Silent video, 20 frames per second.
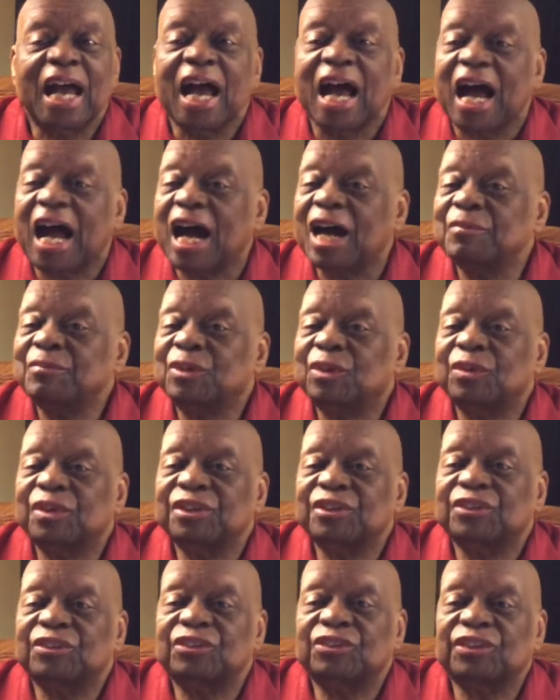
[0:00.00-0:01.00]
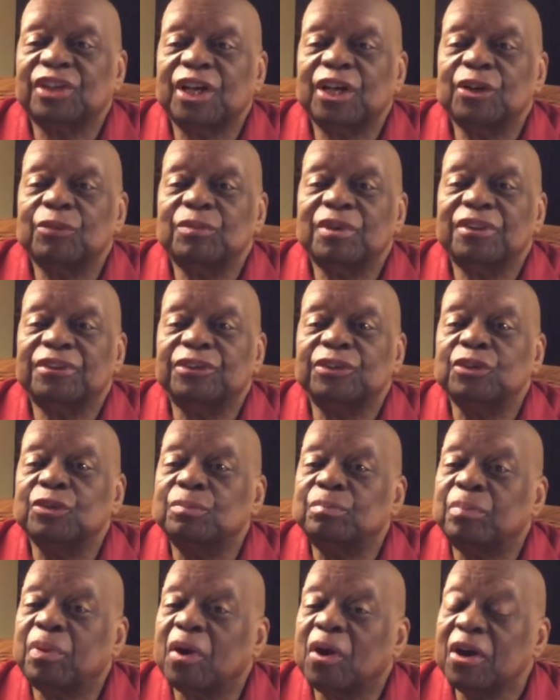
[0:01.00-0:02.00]
I'm going to share with you
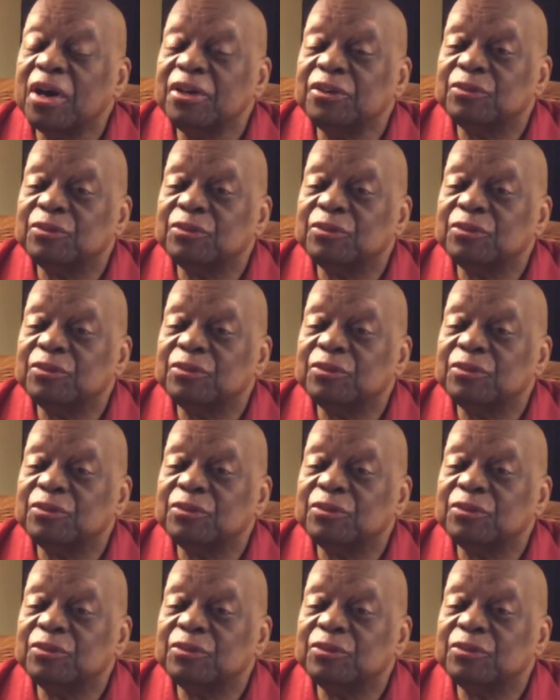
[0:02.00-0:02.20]
part